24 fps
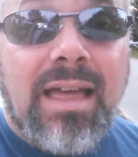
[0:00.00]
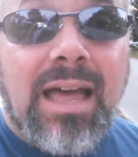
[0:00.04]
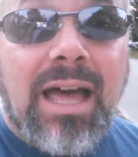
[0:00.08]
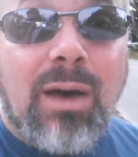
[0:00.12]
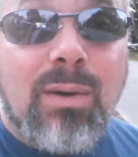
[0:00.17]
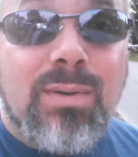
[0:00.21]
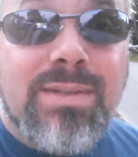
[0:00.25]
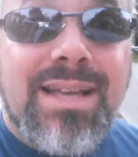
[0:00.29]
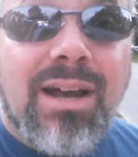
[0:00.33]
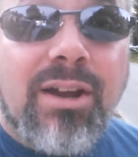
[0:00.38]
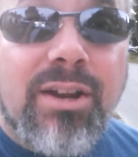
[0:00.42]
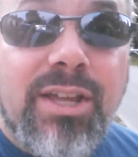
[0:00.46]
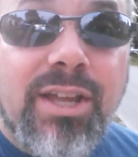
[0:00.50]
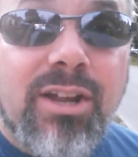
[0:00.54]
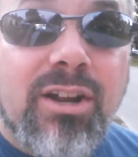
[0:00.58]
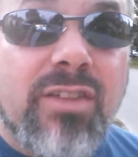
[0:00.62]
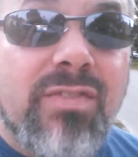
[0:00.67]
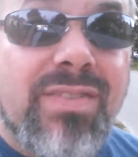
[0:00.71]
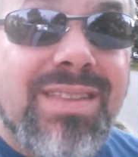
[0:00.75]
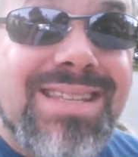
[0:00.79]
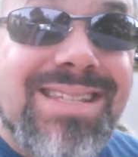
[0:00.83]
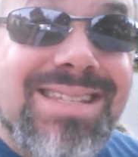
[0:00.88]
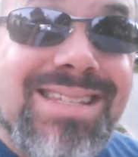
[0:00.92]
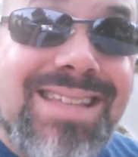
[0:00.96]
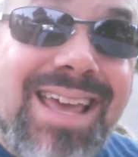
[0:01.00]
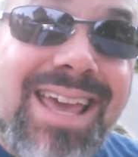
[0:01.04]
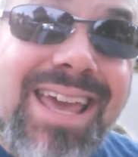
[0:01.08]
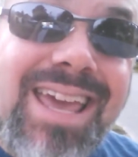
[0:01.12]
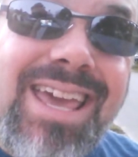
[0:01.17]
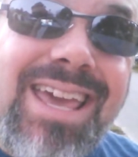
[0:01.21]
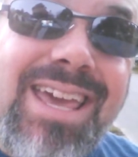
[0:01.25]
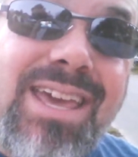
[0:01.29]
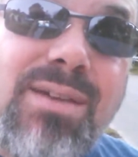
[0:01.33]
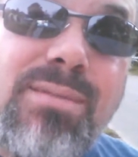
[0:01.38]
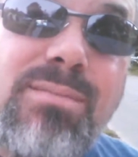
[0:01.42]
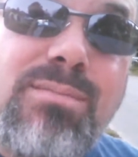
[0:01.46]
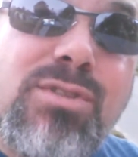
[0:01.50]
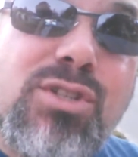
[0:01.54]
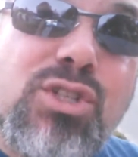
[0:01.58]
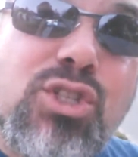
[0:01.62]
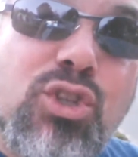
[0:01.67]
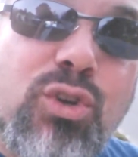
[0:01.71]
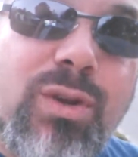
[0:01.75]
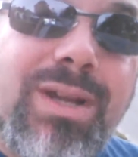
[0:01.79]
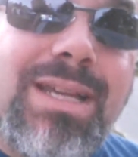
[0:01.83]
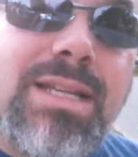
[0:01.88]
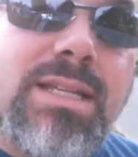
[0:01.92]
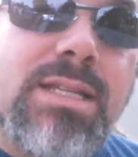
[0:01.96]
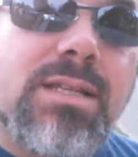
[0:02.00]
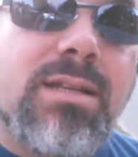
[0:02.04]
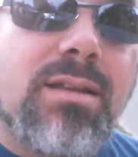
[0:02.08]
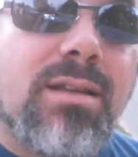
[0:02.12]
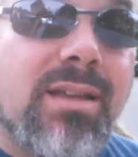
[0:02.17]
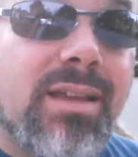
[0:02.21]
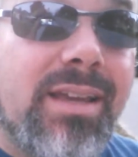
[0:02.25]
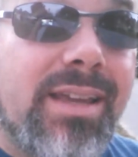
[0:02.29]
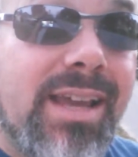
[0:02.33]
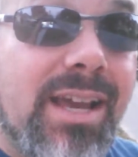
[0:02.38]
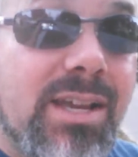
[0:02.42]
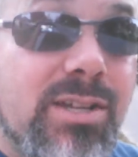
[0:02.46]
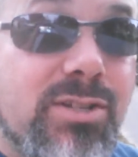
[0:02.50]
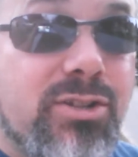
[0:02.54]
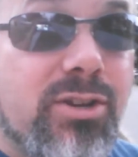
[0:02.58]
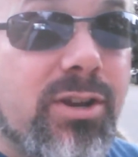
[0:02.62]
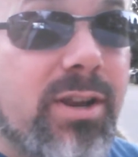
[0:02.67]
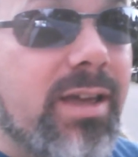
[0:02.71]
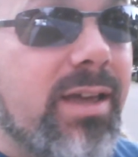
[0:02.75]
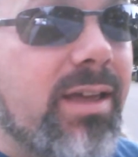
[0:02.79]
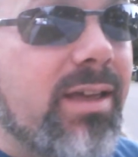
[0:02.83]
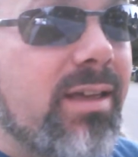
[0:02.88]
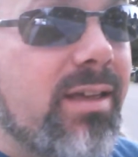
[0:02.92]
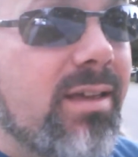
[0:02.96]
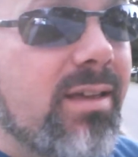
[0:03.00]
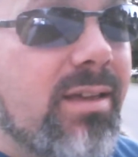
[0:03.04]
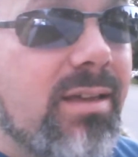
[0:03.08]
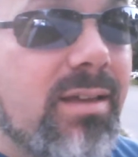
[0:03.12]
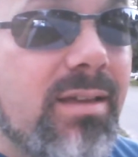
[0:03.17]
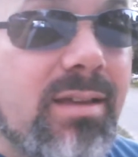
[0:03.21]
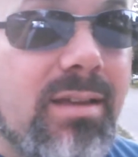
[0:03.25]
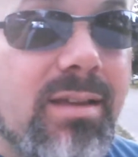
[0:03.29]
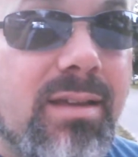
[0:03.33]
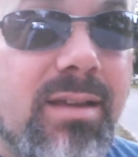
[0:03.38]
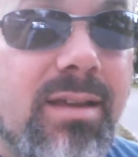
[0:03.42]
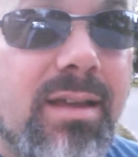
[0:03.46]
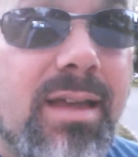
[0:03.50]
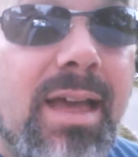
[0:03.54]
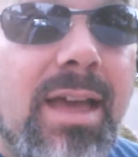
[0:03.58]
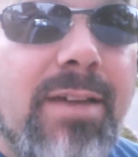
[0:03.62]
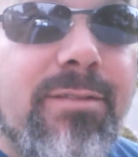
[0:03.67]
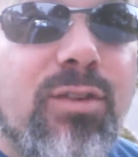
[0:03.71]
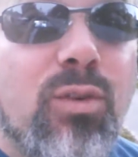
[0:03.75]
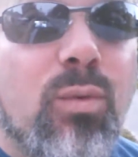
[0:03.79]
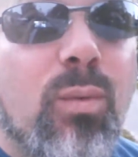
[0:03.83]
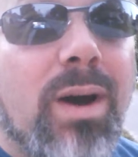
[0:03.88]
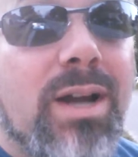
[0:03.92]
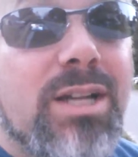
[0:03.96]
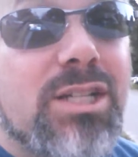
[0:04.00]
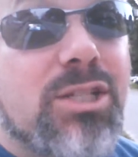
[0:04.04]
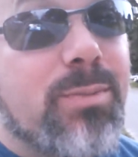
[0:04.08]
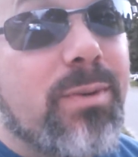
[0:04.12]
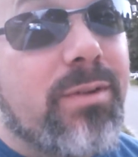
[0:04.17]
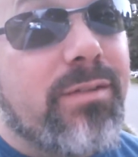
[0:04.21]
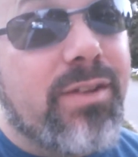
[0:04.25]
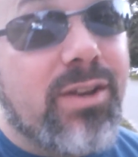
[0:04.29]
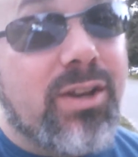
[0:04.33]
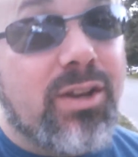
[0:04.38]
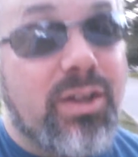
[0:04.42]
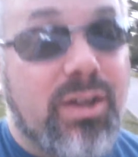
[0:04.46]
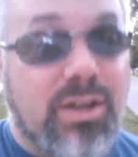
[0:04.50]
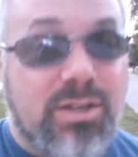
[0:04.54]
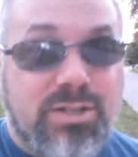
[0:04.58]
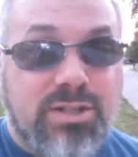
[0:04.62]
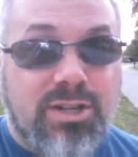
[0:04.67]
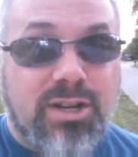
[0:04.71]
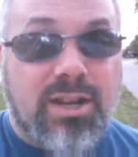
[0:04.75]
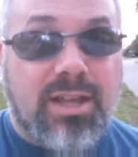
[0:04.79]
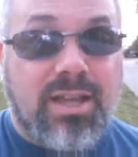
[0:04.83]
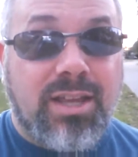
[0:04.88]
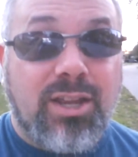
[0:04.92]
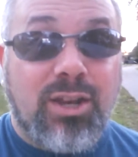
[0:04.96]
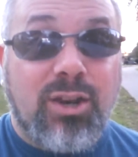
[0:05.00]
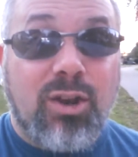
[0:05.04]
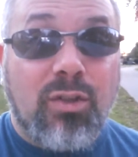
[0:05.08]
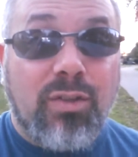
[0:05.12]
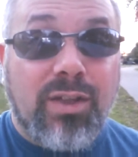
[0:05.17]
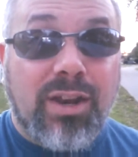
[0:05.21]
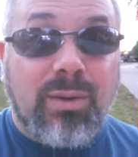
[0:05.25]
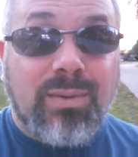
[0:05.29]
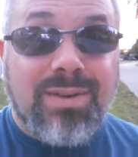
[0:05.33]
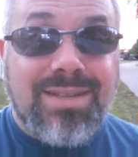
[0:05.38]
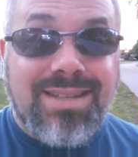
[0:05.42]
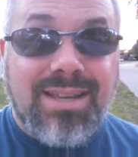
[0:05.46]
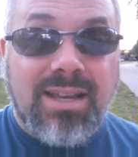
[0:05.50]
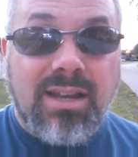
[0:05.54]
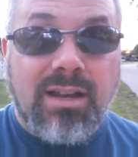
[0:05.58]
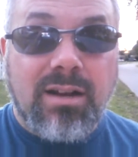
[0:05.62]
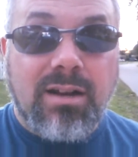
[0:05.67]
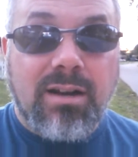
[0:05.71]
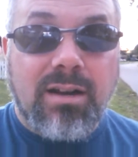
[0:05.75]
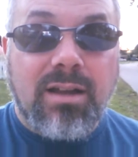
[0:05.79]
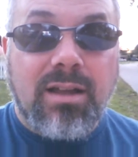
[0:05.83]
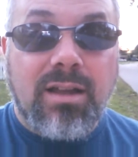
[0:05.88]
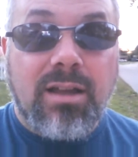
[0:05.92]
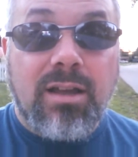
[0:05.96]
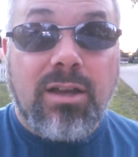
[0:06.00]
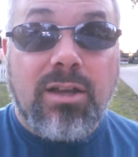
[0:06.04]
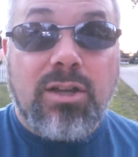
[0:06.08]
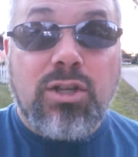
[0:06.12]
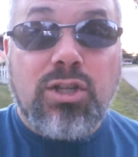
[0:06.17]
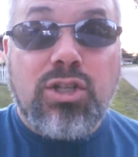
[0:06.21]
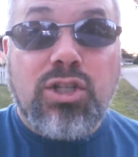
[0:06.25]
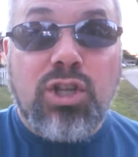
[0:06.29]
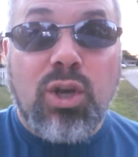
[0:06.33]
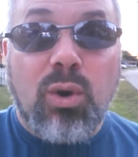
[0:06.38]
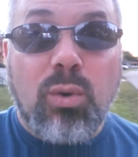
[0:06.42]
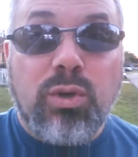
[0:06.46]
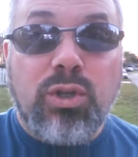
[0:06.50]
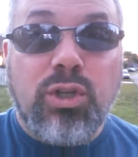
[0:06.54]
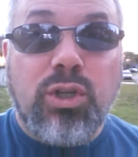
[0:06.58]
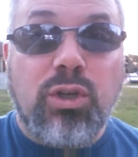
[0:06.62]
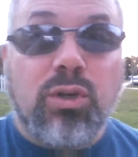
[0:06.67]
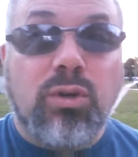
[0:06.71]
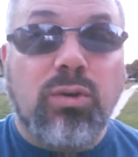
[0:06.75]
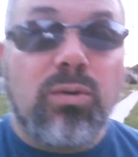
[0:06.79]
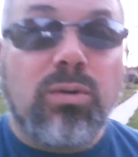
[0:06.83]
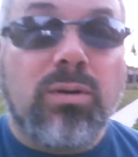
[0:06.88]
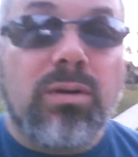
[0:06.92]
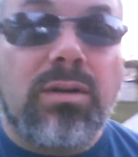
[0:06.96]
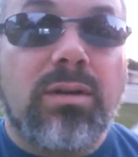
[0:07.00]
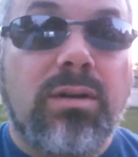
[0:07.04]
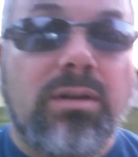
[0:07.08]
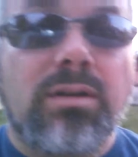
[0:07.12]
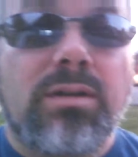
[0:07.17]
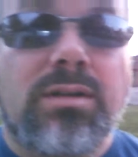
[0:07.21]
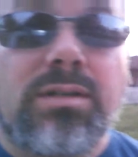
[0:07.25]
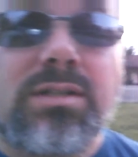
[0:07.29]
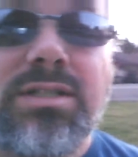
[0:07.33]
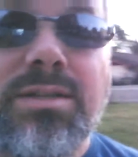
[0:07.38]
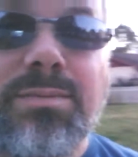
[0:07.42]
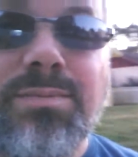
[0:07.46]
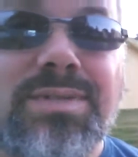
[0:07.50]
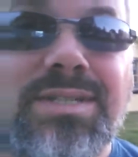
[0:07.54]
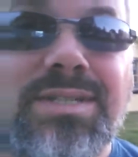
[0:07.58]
I was out here on the same street yesterday. If you watched my video yesterday, you know that I was here showing you some